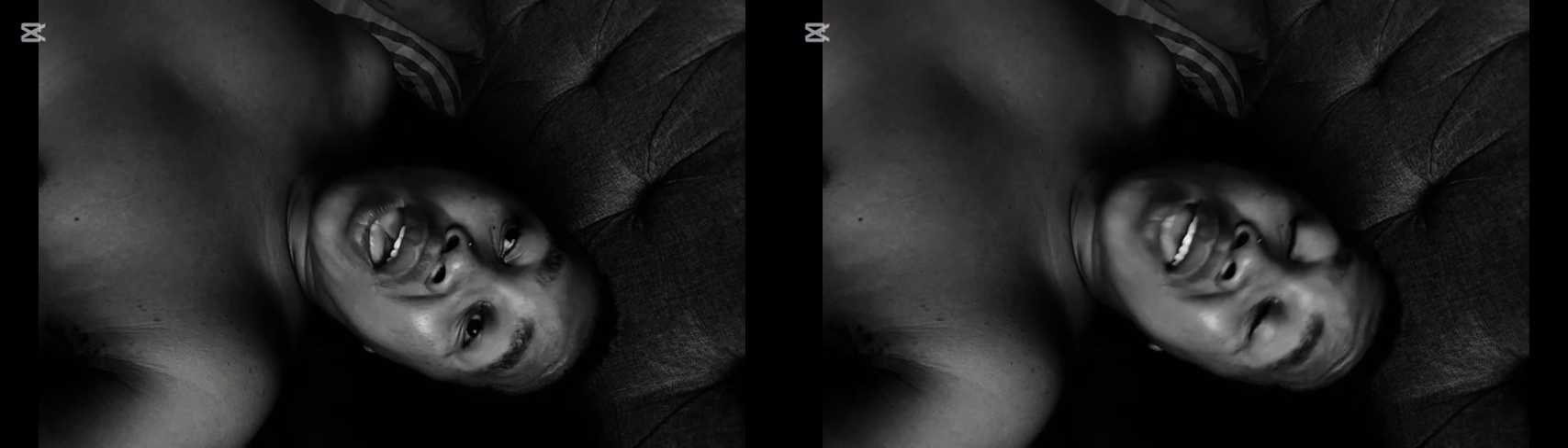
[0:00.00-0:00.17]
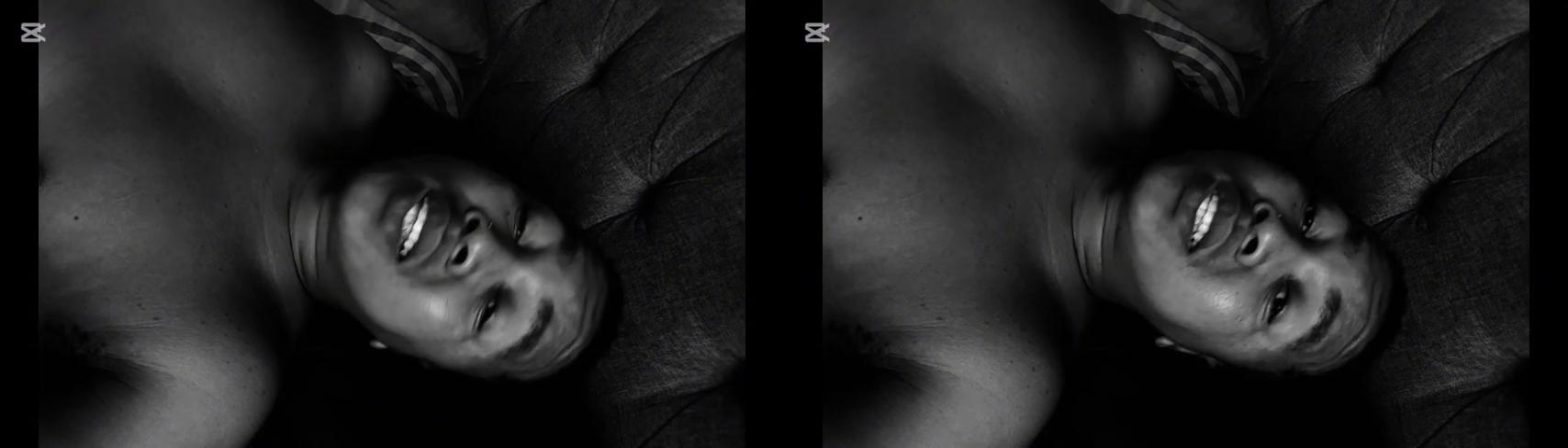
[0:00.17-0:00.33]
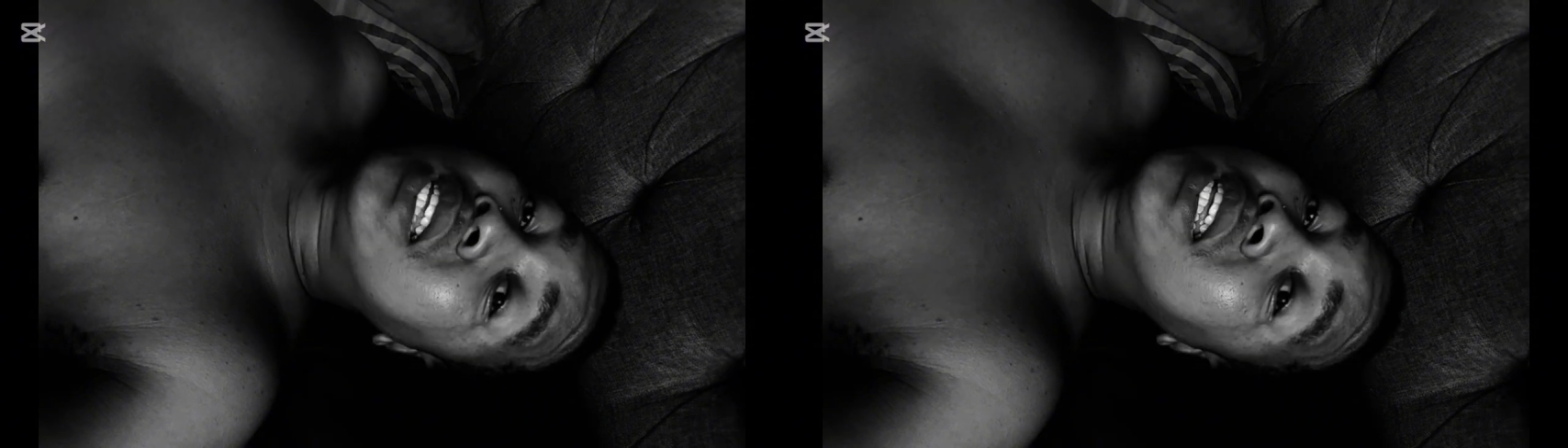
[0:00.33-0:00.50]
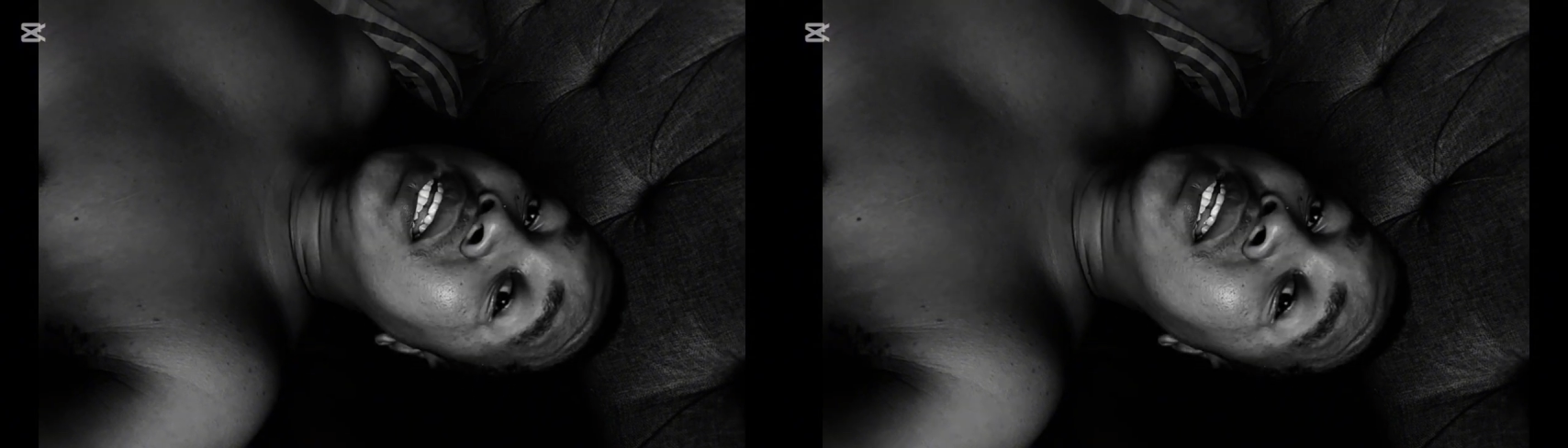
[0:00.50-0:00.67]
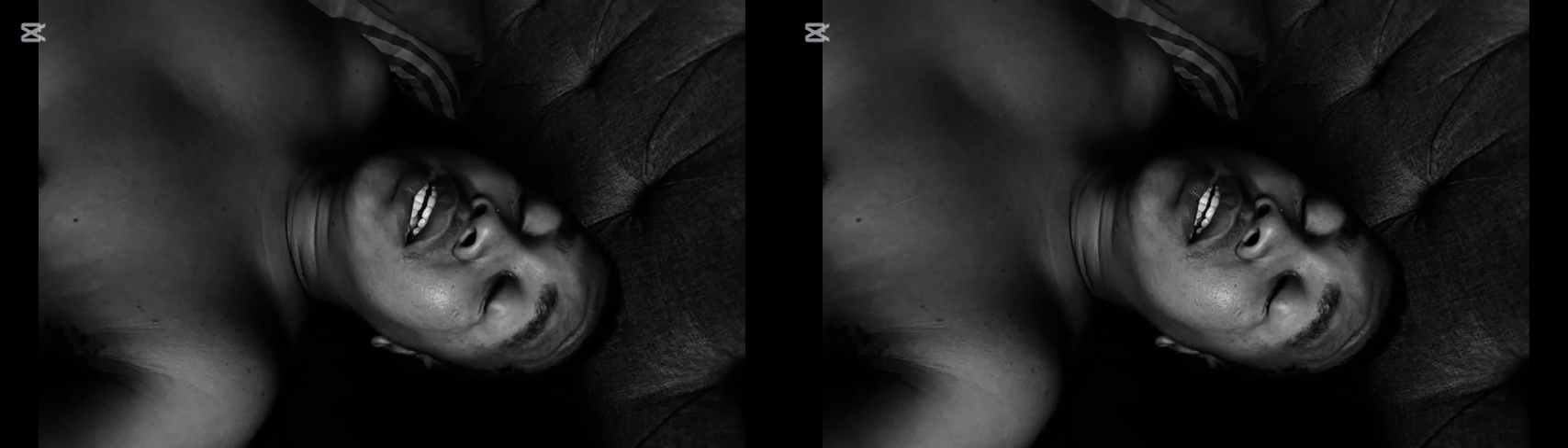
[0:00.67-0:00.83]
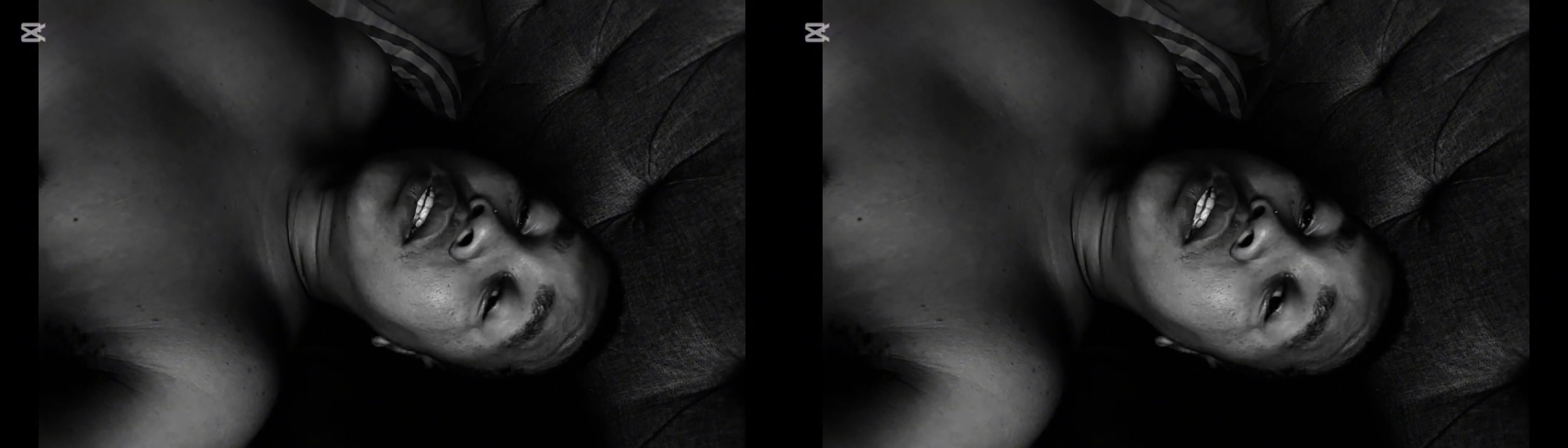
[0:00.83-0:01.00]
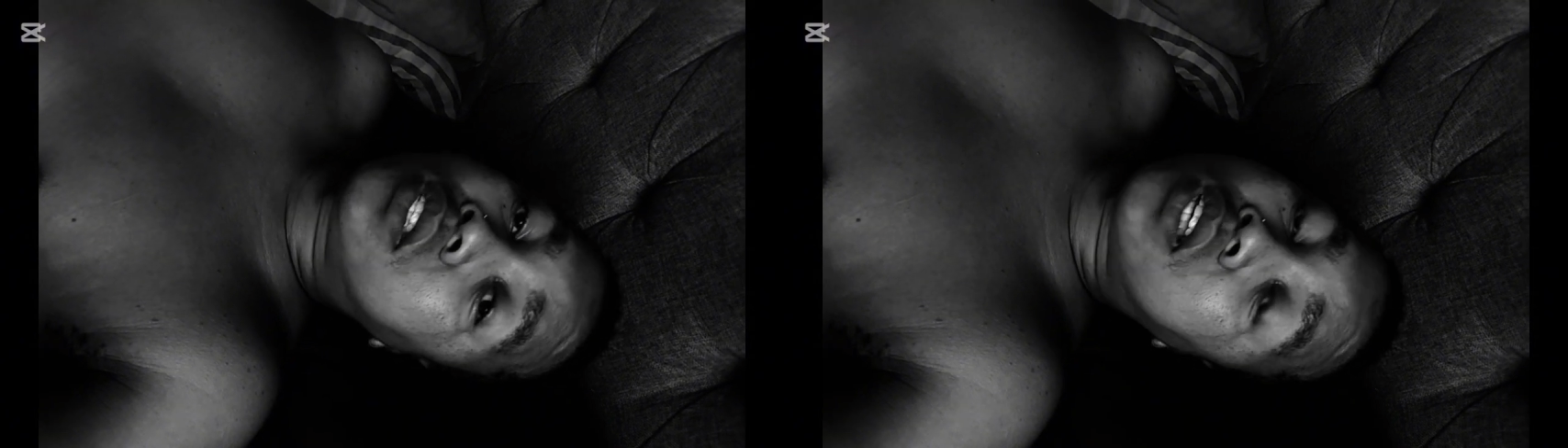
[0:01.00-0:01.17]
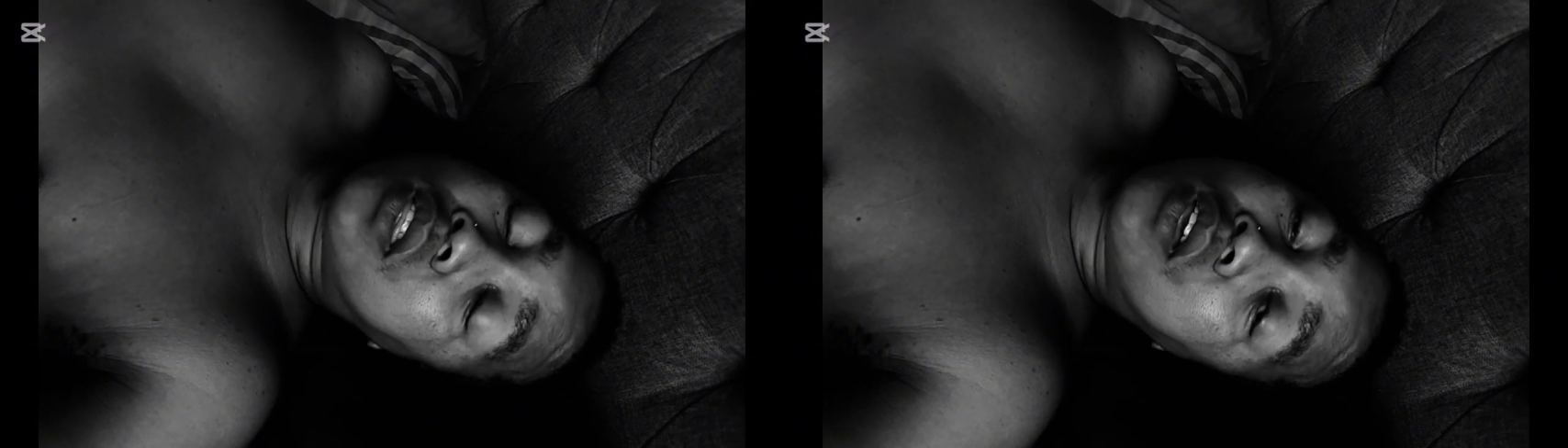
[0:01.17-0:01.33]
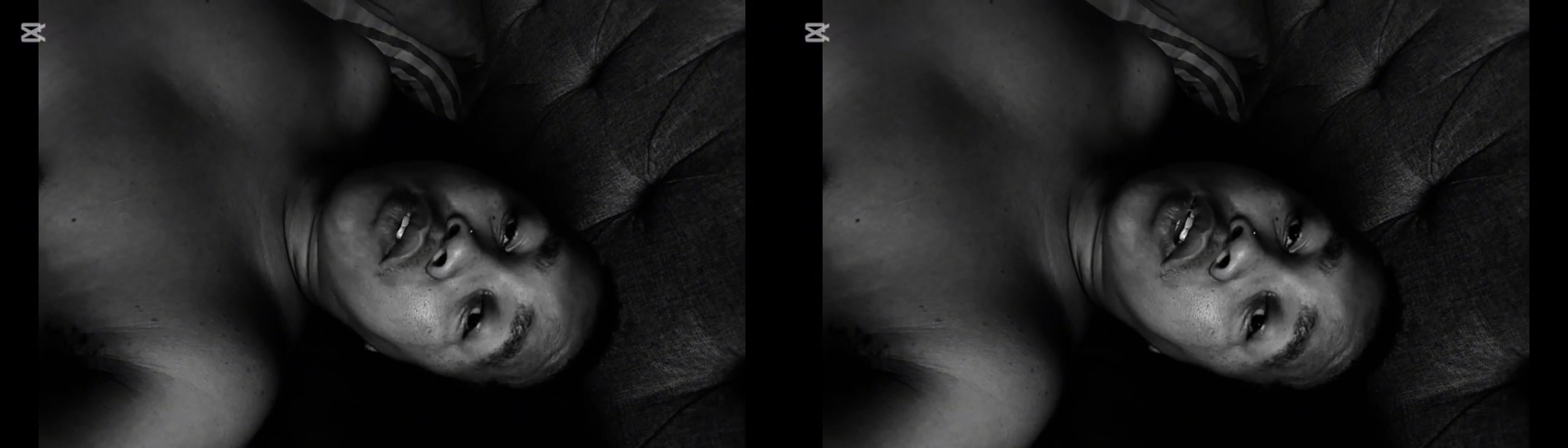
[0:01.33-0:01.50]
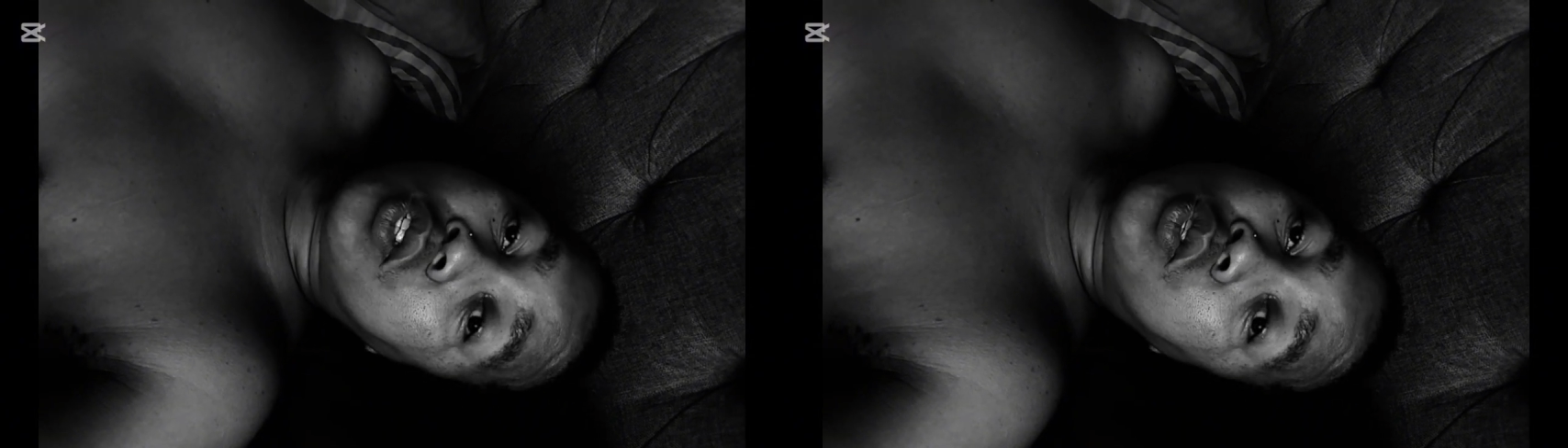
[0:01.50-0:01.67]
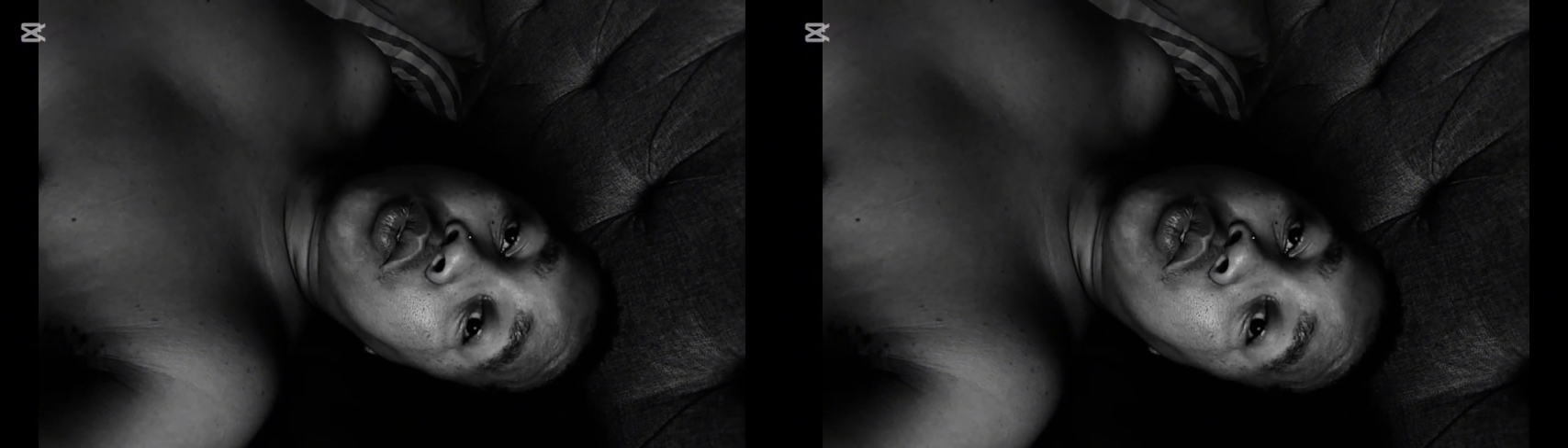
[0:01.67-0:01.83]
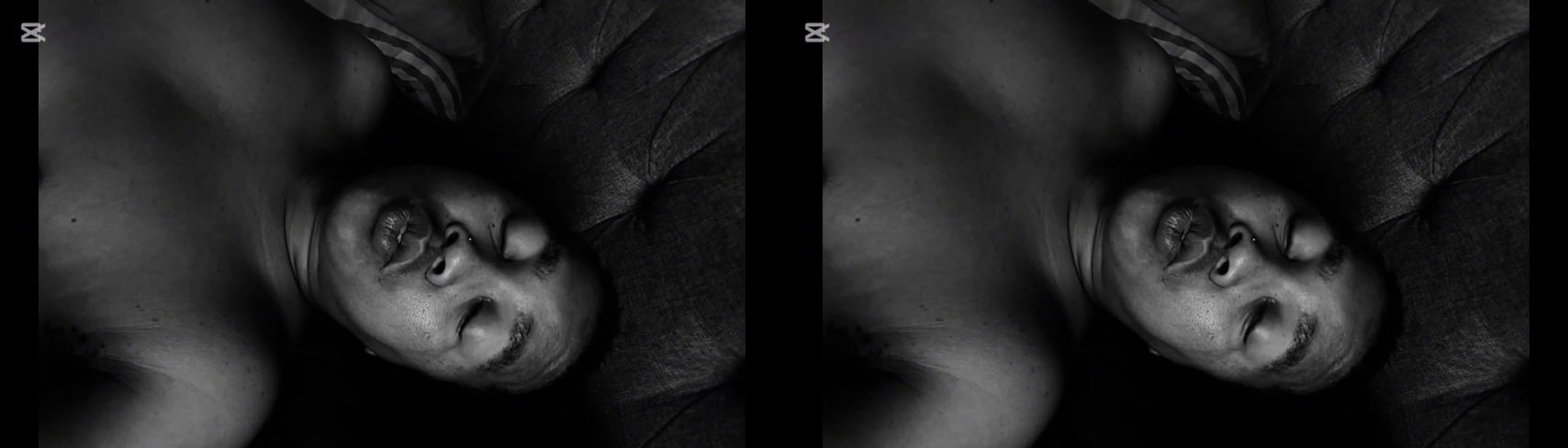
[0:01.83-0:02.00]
and it's illegal in South Africa to